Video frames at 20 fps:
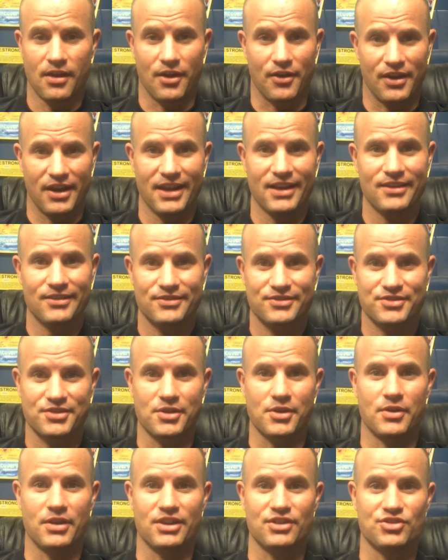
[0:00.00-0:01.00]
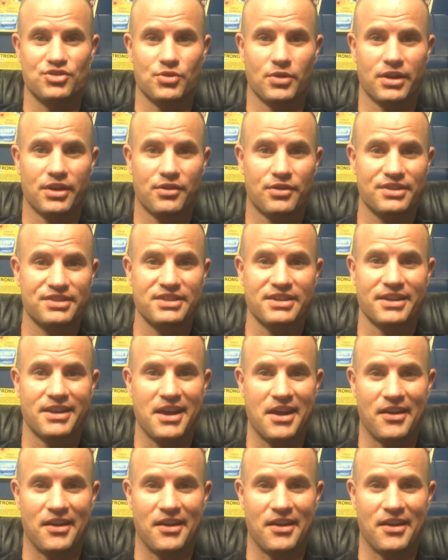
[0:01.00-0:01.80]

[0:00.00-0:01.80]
All right, so enjoy Chris and